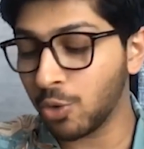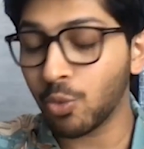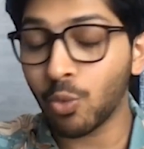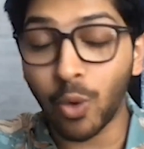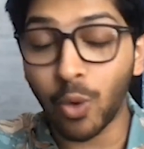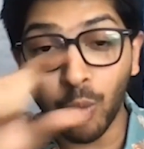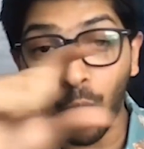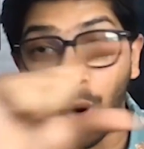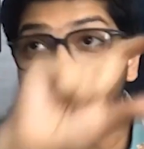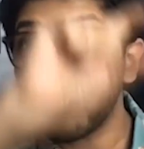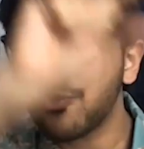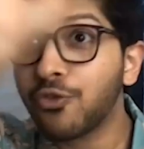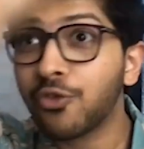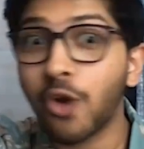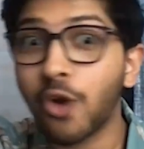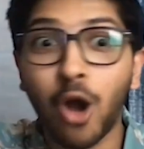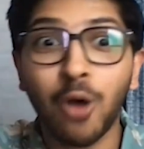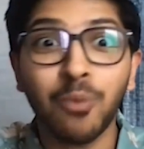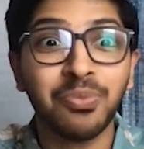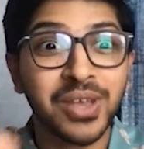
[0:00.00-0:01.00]
what
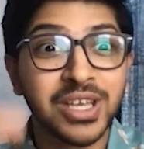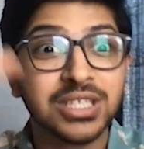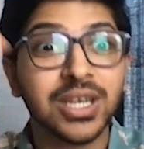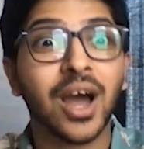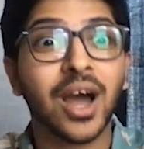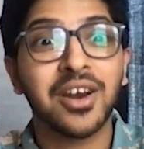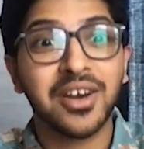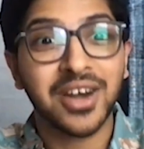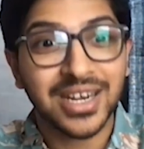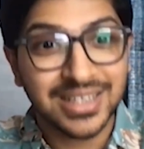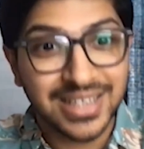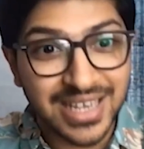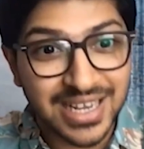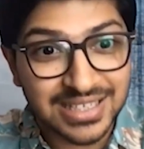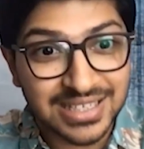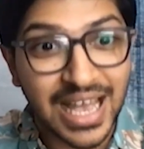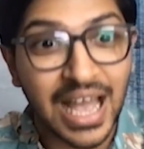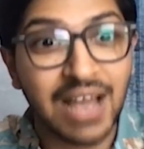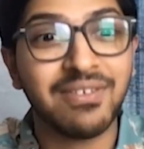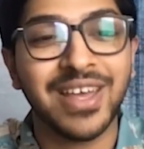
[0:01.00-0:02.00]
from these 100
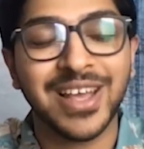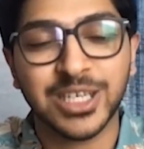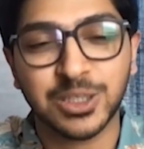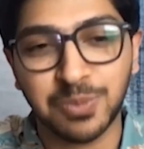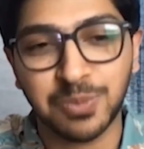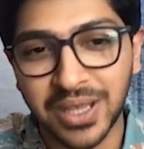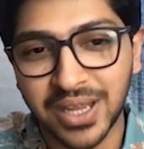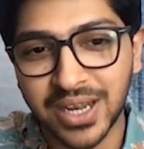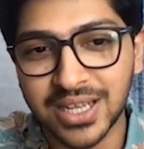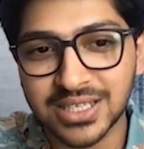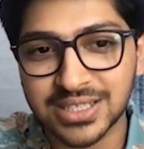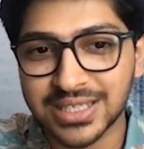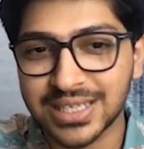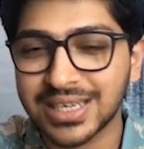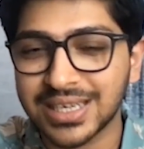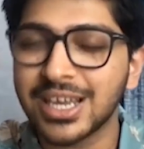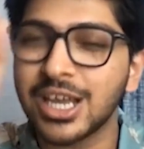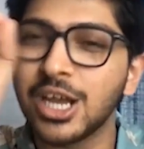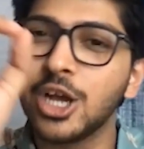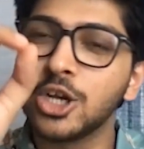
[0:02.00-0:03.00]
things I have experience
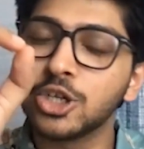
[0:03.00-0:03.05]
in